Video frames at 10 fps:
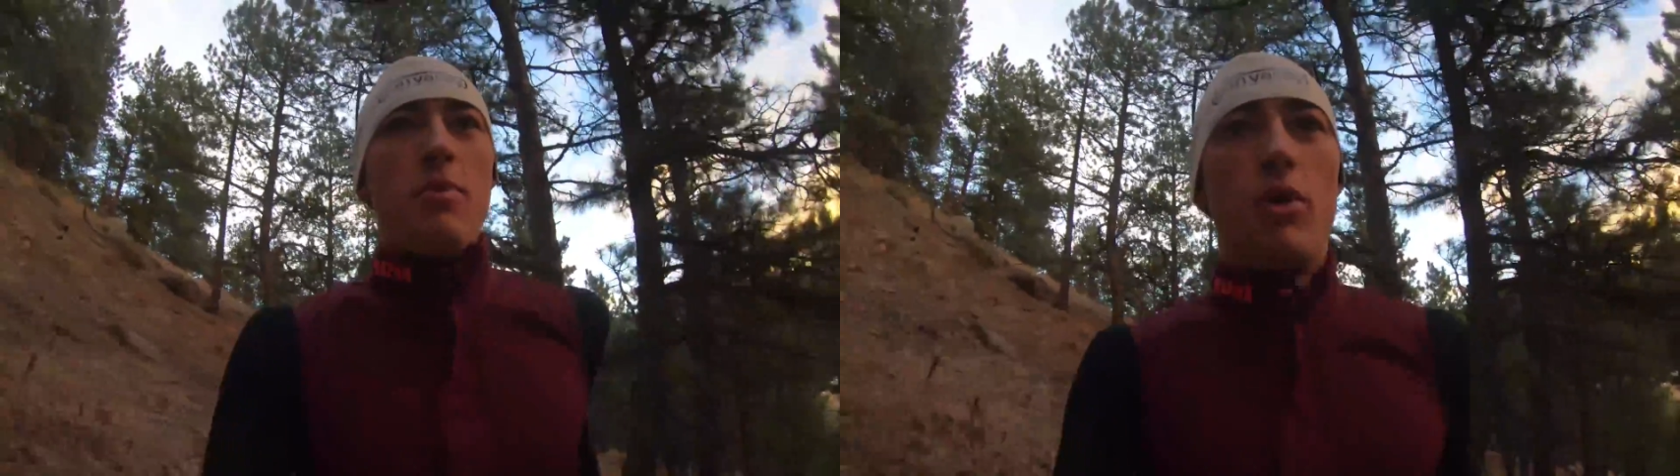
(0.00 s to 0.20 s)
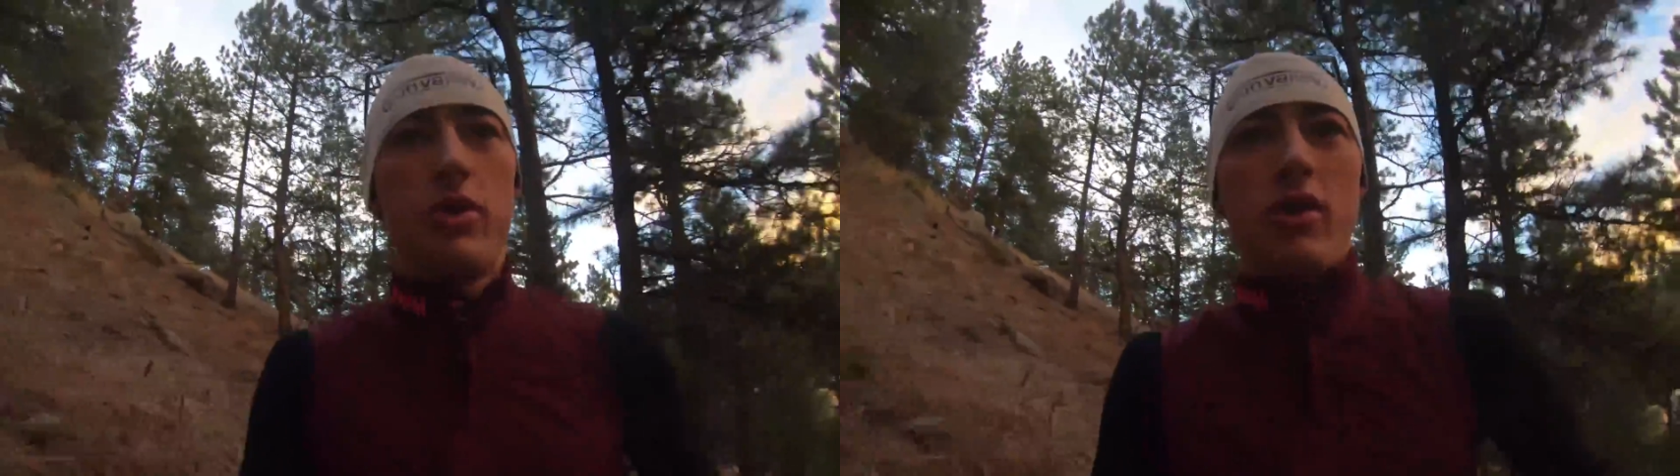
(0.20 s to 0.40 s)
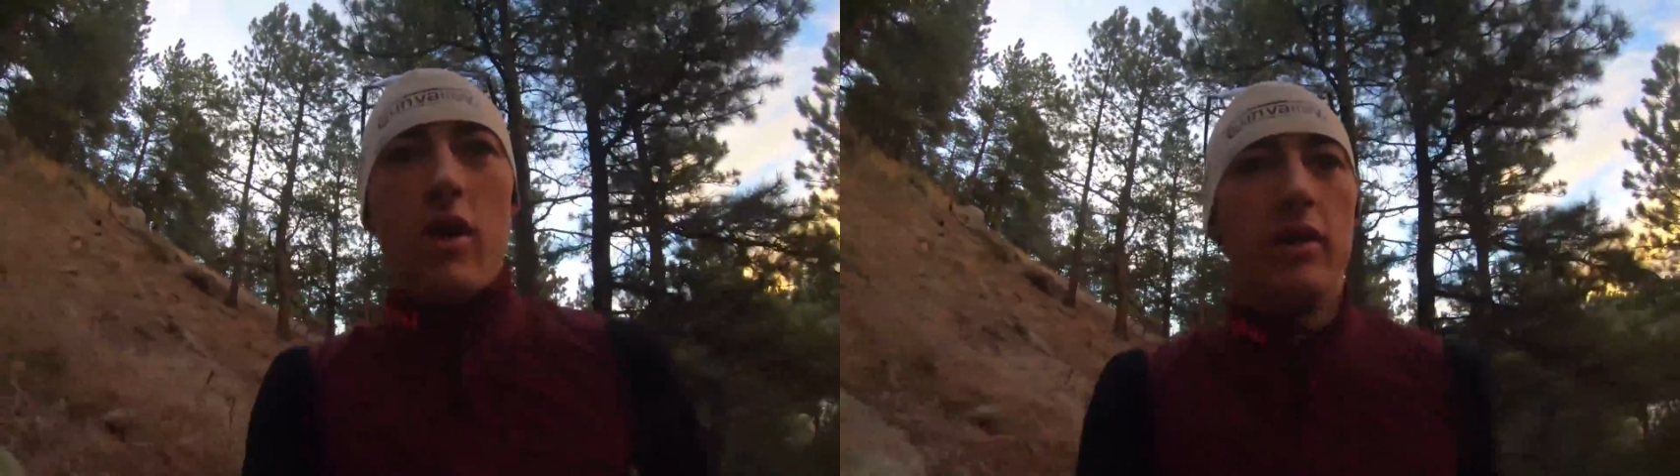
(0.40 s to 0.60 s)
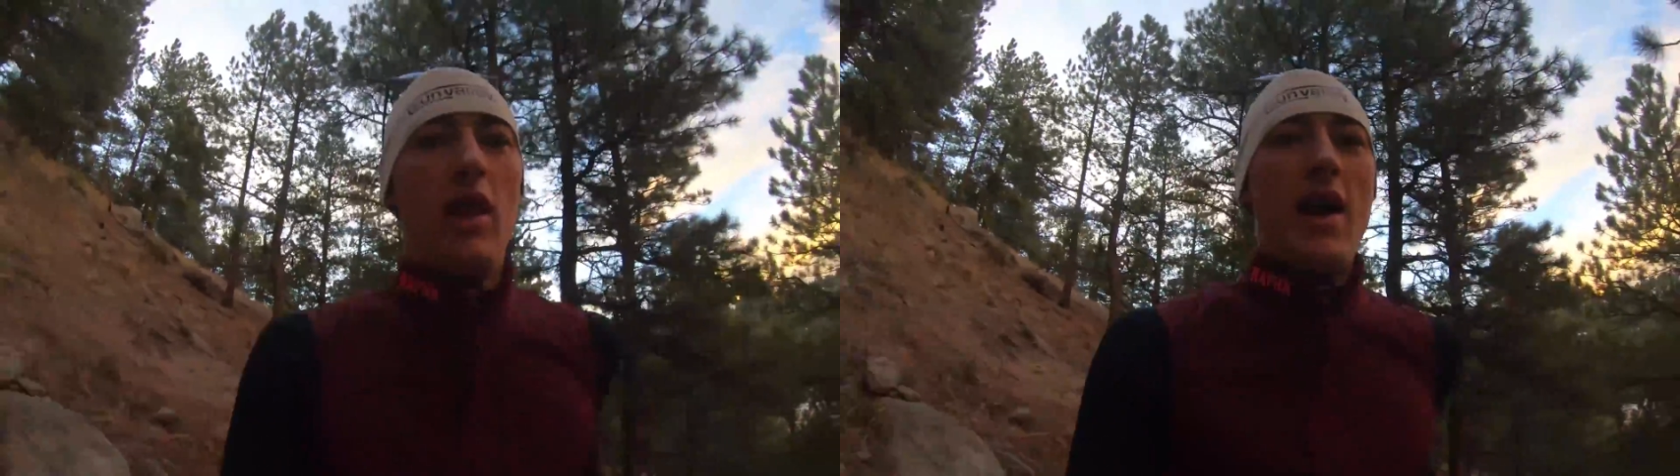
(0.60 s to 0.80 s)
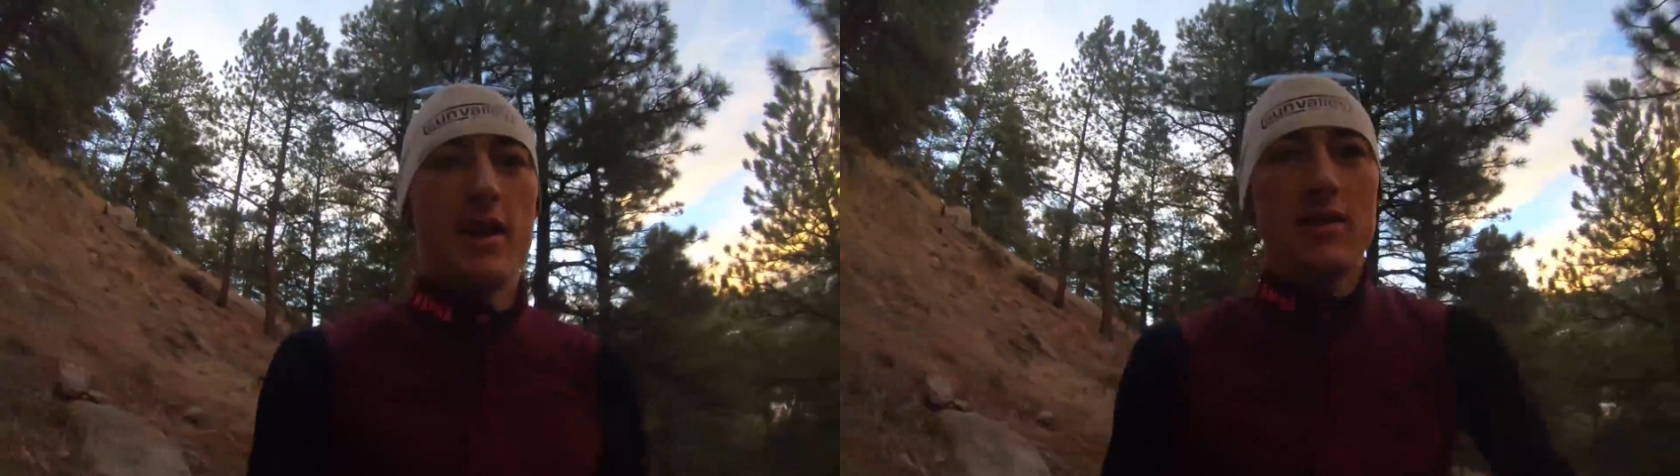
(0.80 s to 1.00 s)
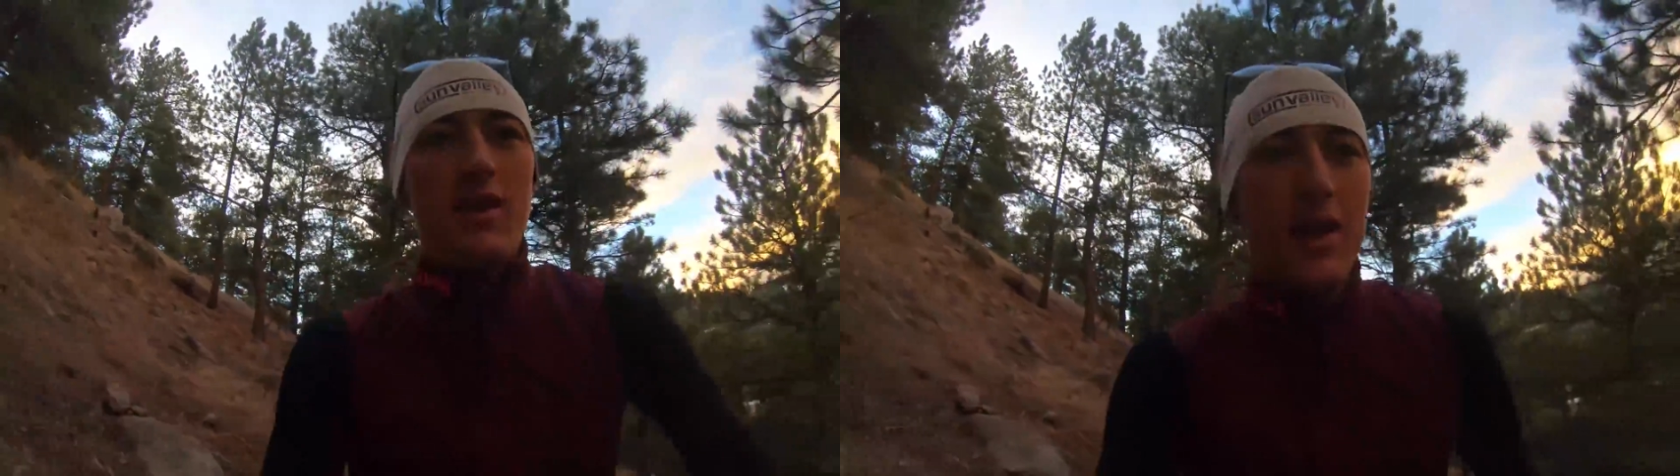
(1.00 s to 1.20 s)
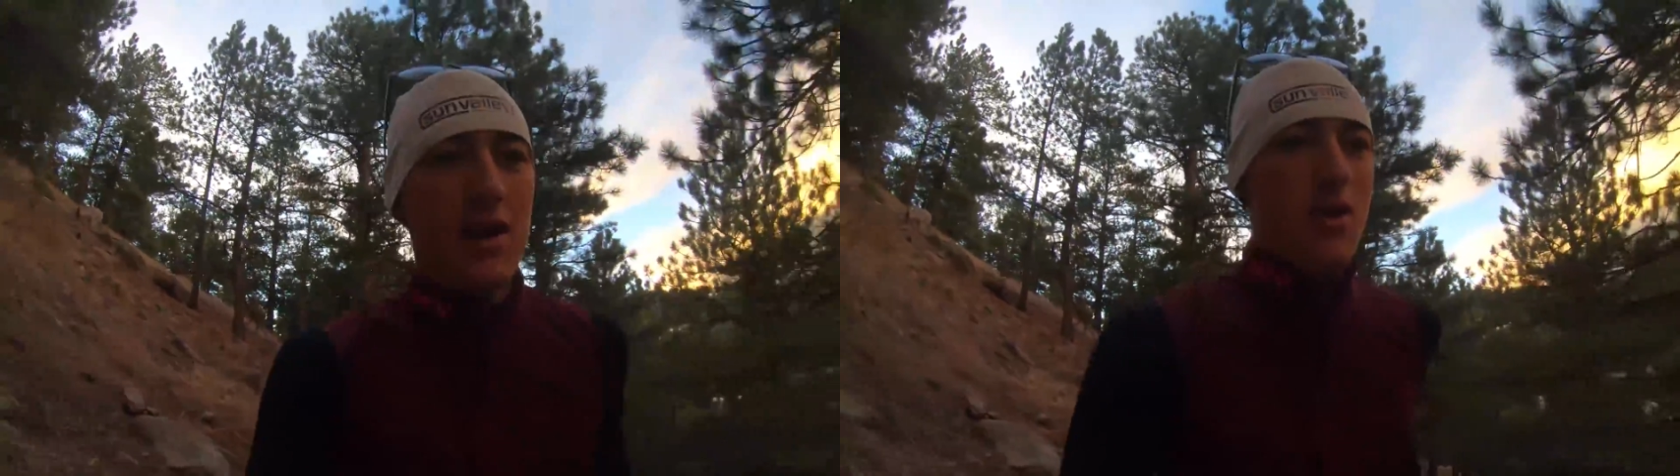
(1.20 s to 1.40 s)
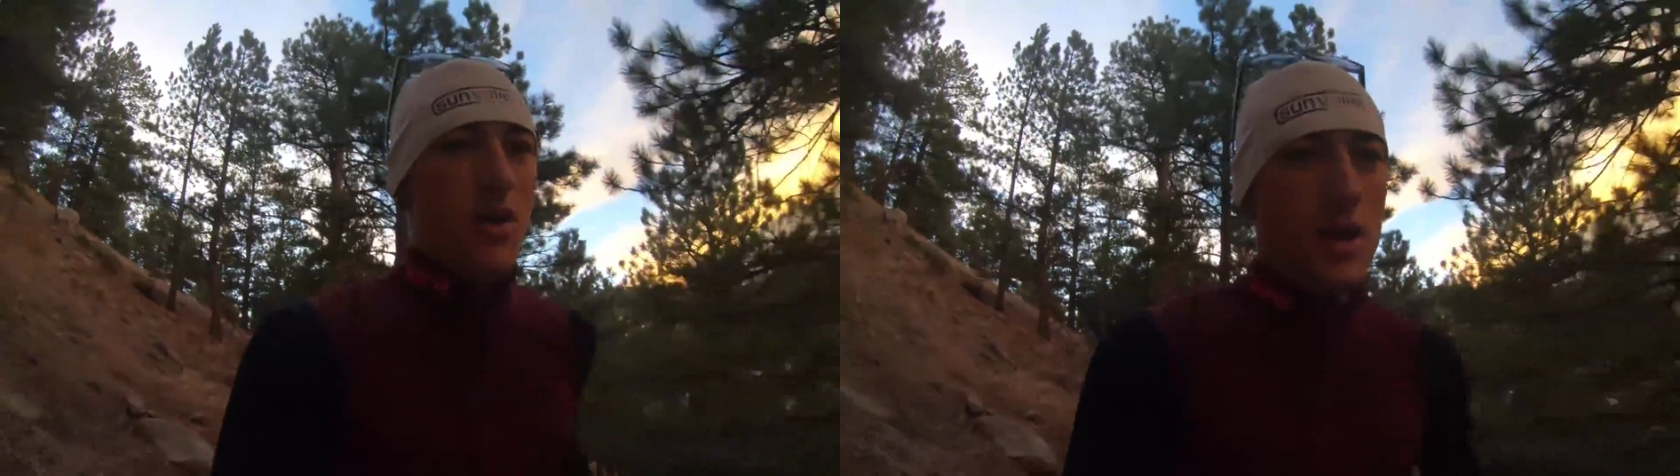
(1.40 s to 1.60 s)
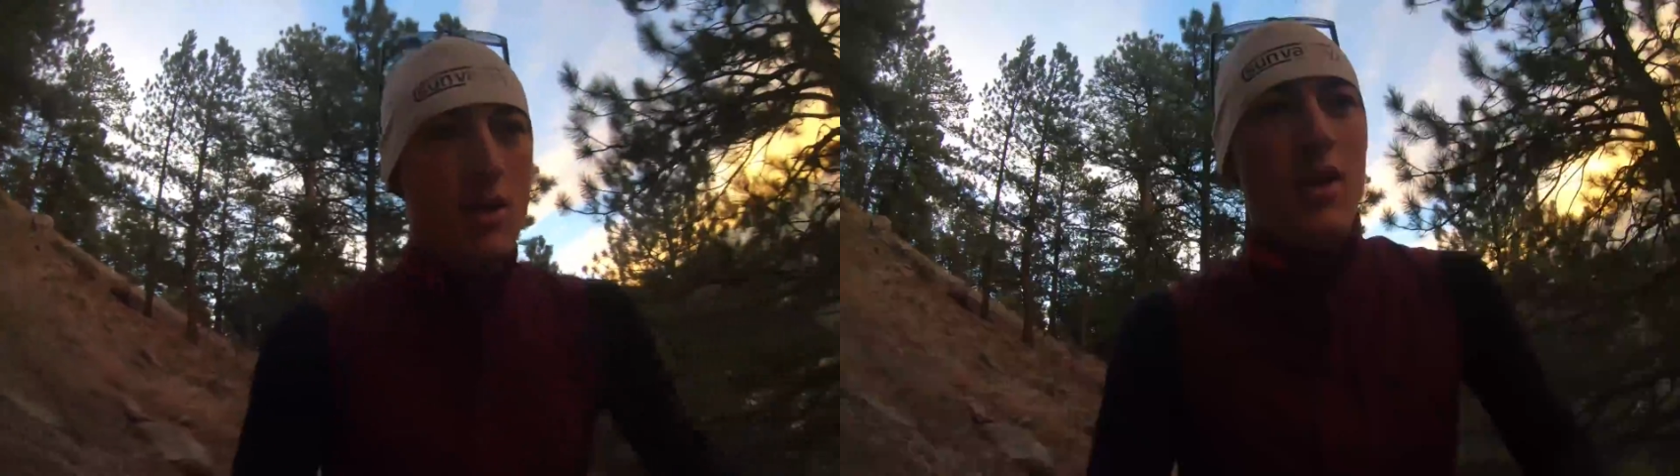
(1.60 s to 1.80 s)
Boulder called Lion's Lair.